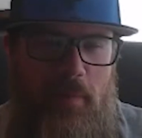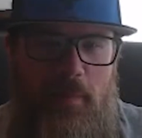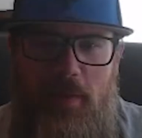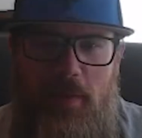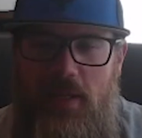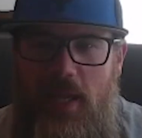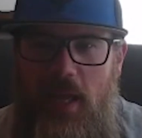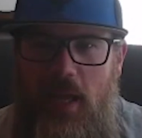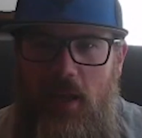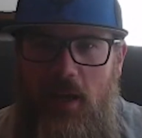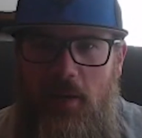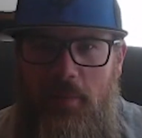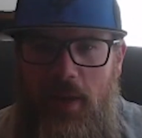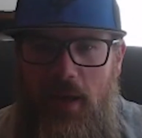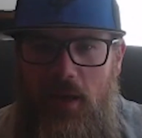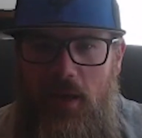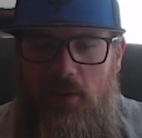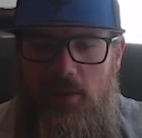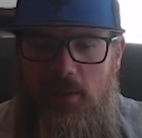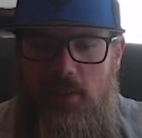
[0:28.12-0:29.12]
been down
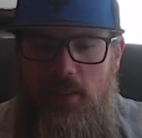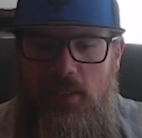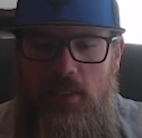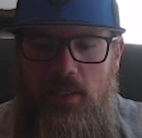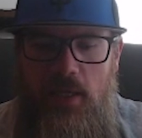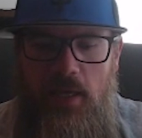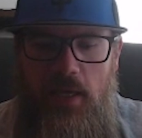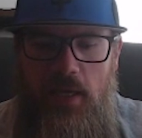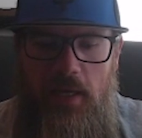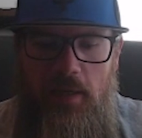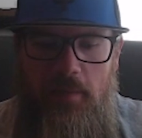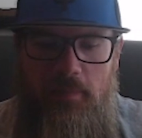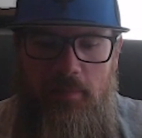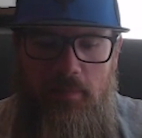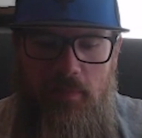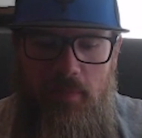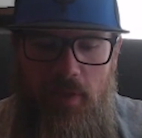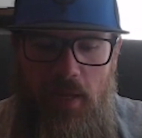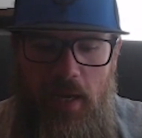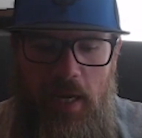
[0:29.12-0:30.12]
about
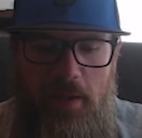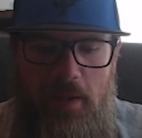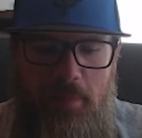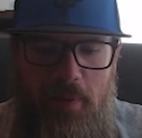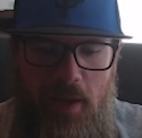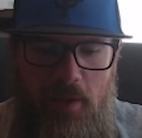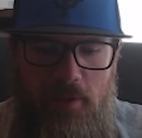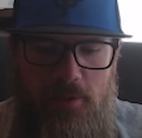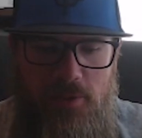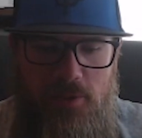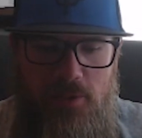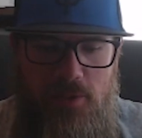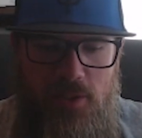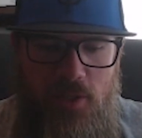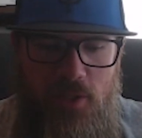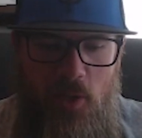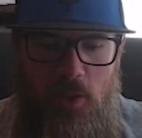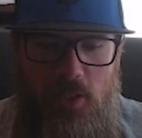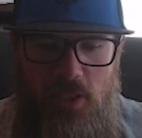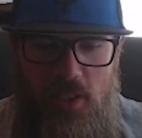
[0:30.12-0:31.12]
80 pounds or
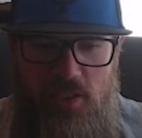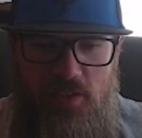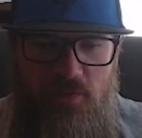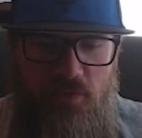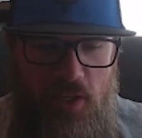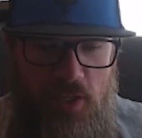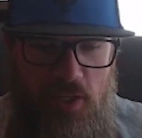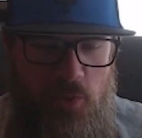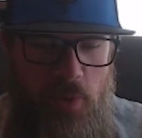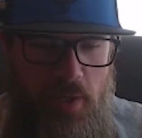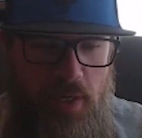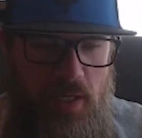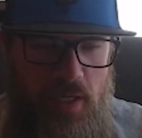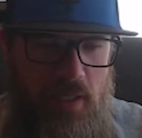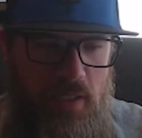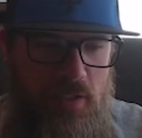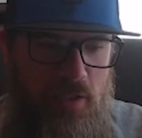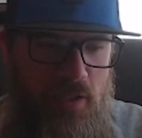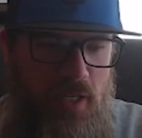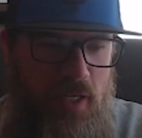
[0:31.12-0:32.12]
so. It's fluctuated a
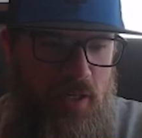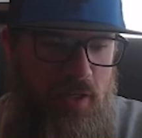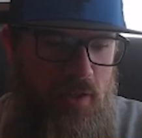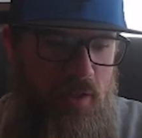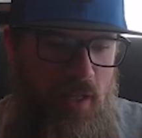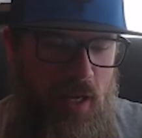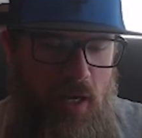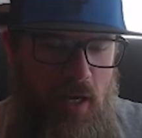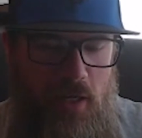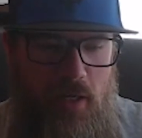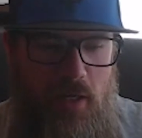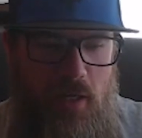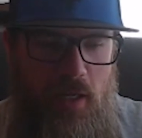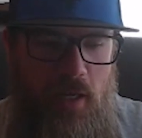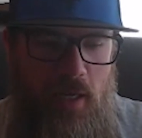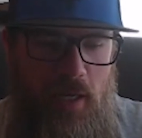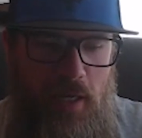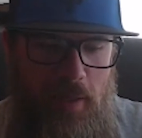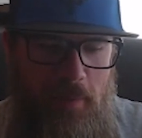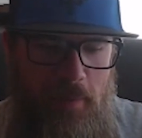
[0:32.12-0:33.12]
little here and there.
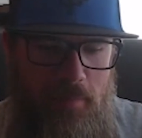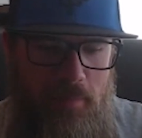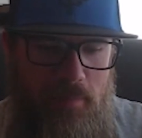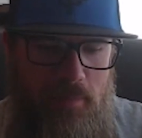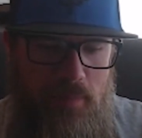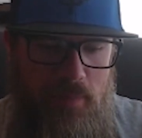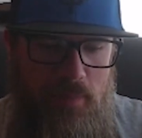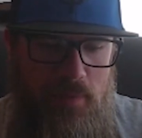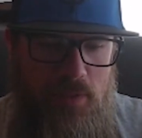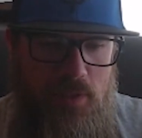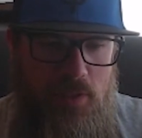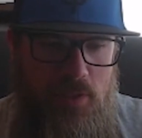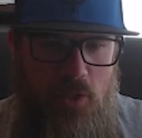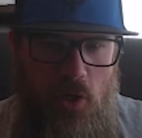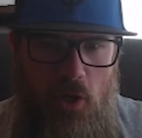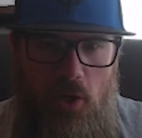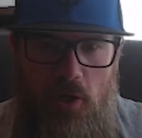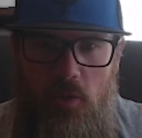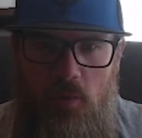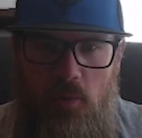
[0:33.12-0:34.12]

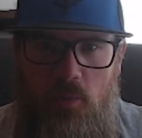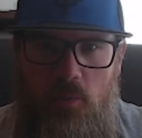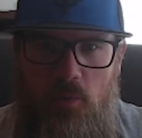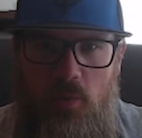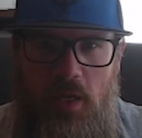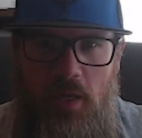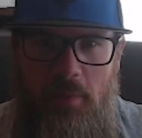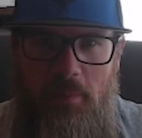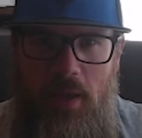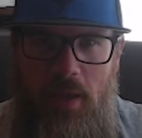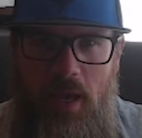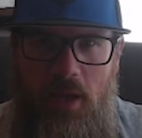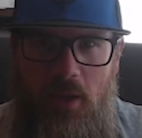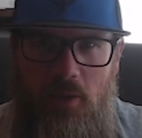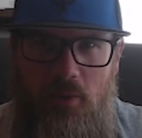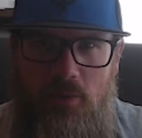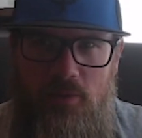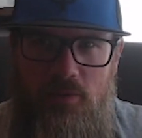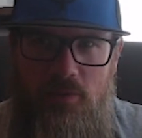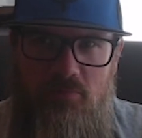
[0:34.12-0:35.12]
Started at
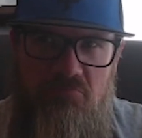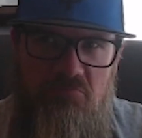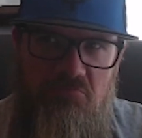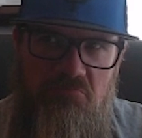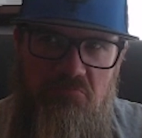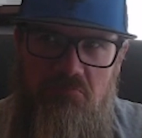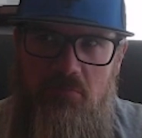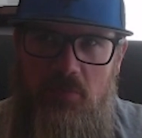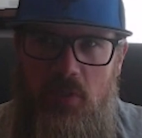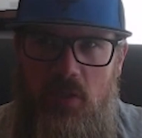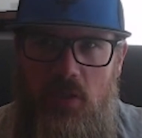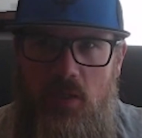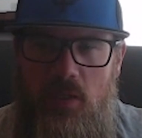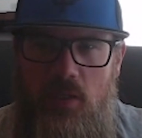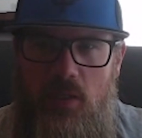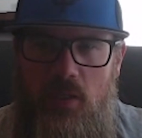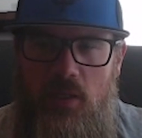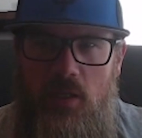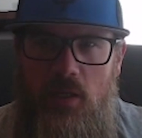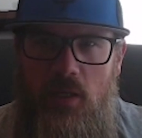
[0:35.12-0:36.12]
about
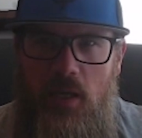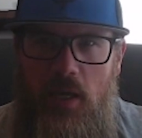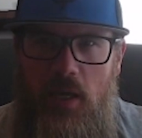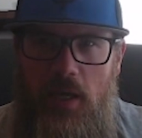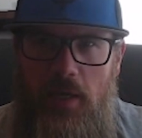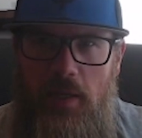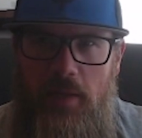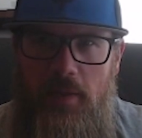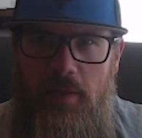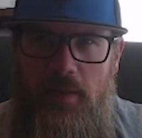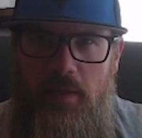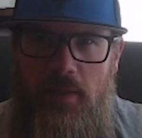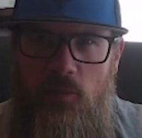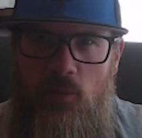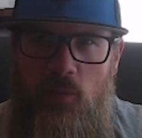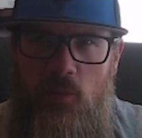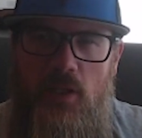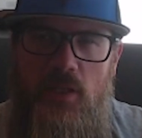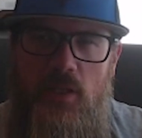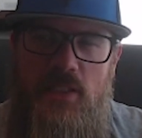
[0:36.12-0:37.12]

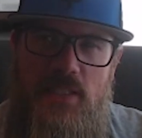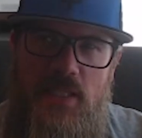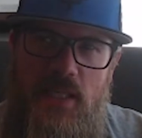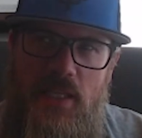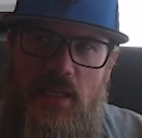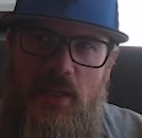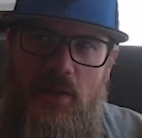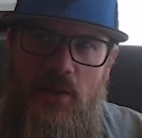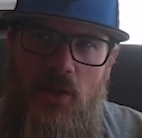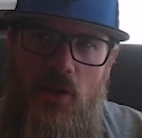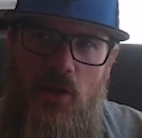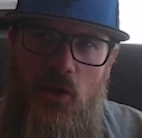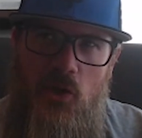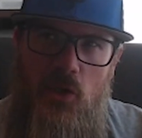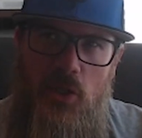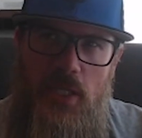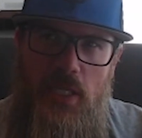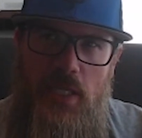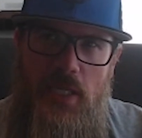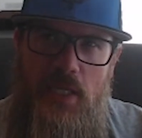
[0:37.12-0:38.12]
let's see,
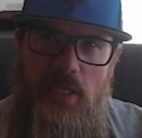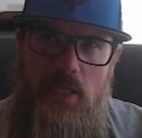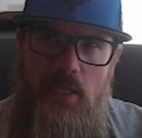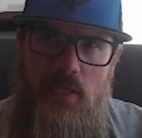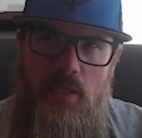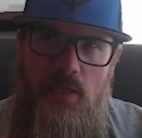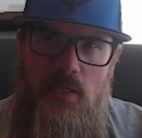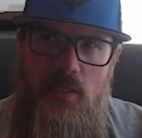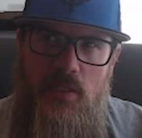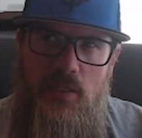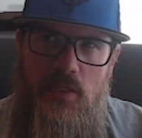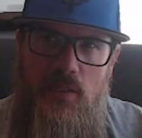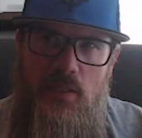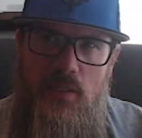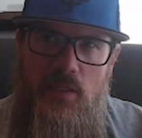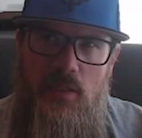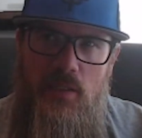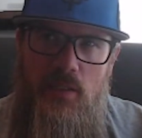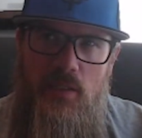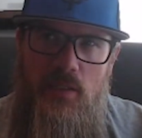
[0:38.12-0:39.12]
early
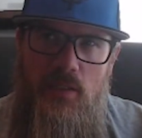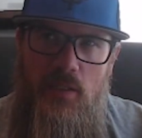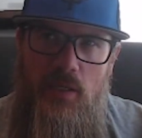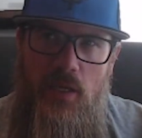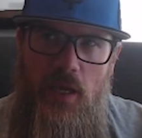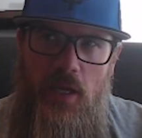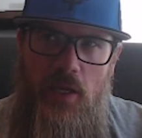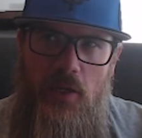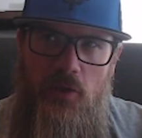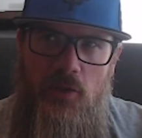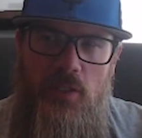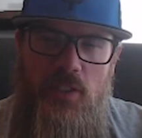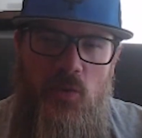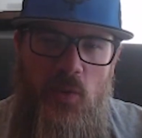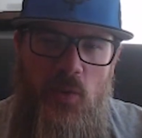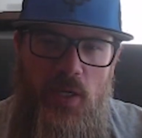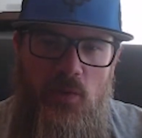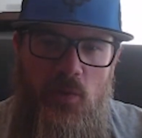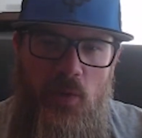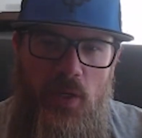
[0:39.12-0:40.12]

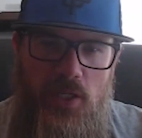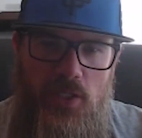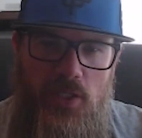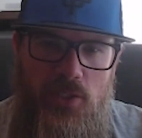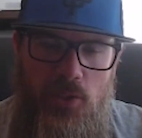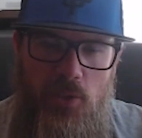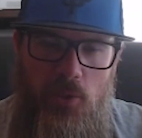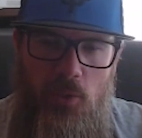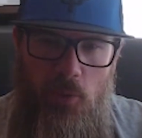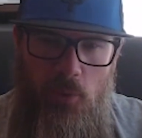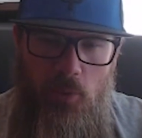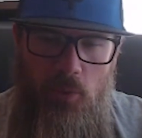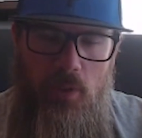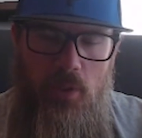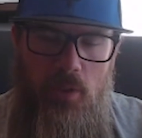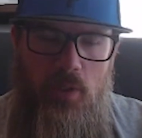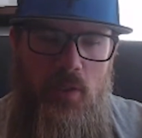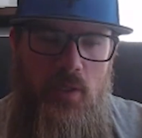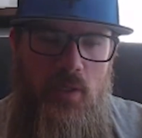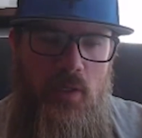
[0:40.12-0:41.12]
2022.
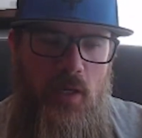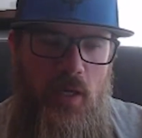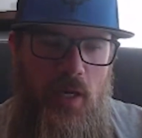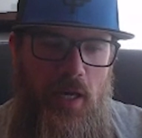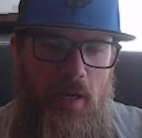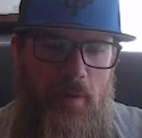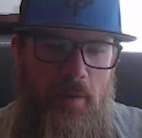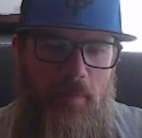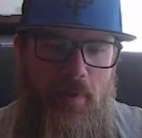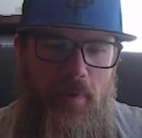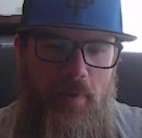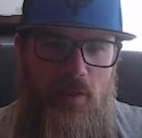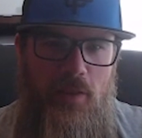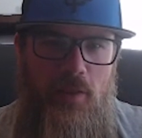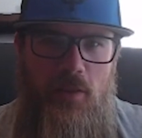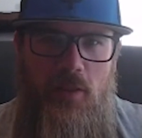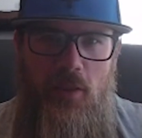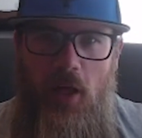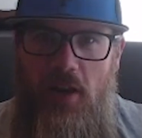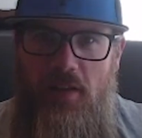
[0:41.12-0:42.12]
A
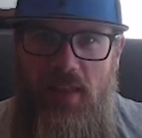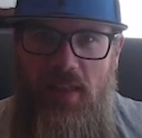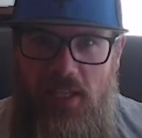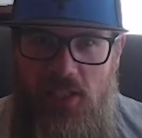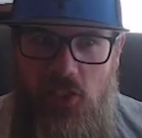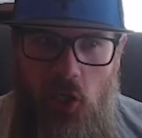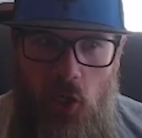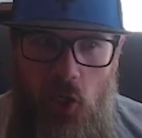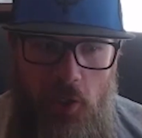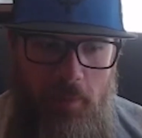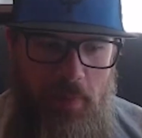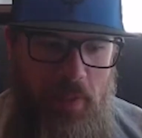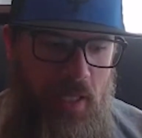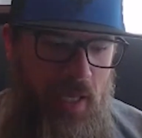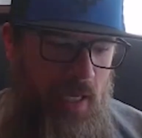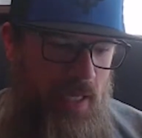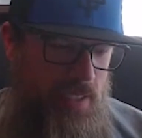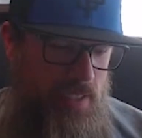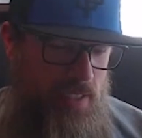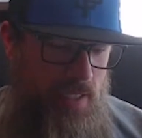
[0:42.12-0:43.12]
lot of that started
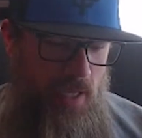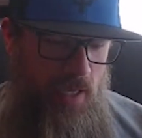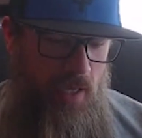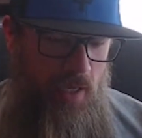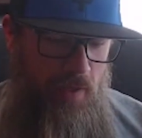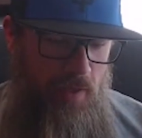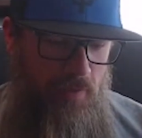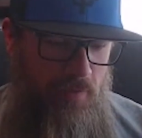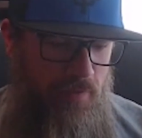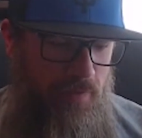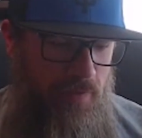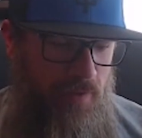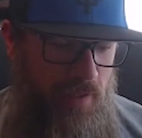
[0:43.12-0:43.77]
because of